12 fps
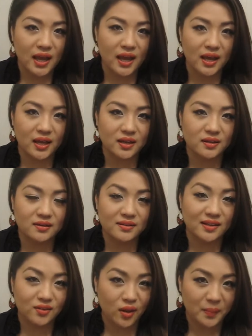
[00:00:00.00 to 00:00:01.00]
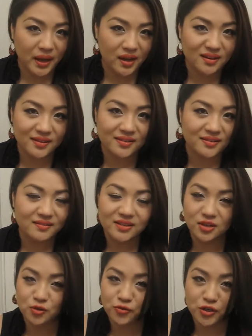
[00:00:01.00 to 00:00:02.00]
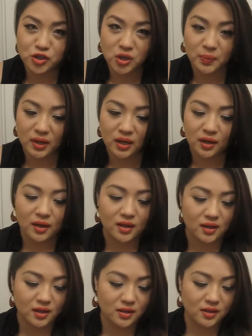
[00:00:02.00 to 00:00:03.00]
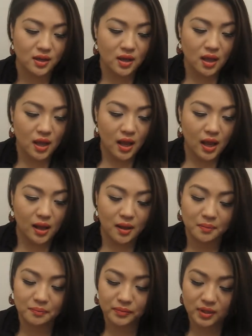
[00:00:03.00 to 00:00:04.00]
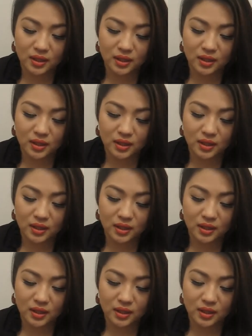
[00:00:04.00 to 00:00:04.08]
and that's all I paid because you know free shipping, and um,